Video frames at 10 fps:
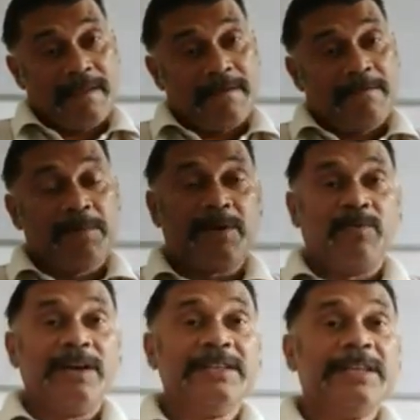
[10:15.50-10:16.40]
But
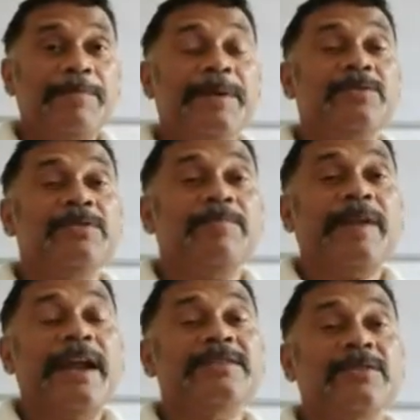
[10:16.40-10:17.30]
what is happened to the
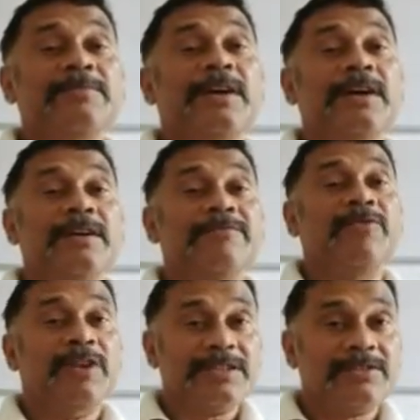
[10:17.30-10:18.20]
plants of the
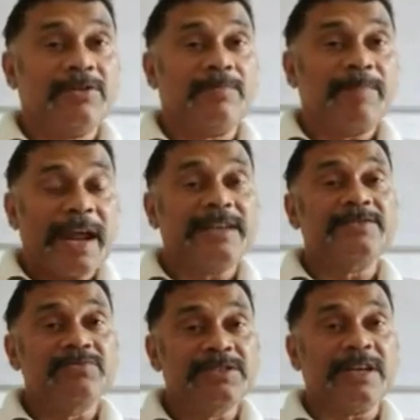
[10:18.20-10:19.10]
forest or plants
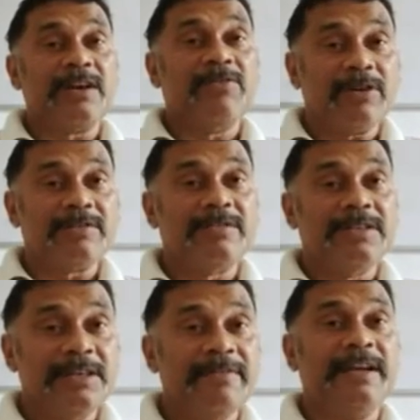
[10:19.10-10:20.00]
which are not
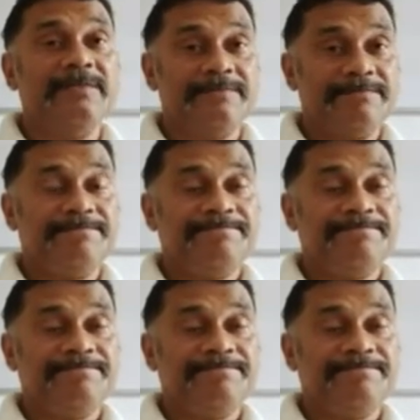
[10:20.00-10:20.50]
given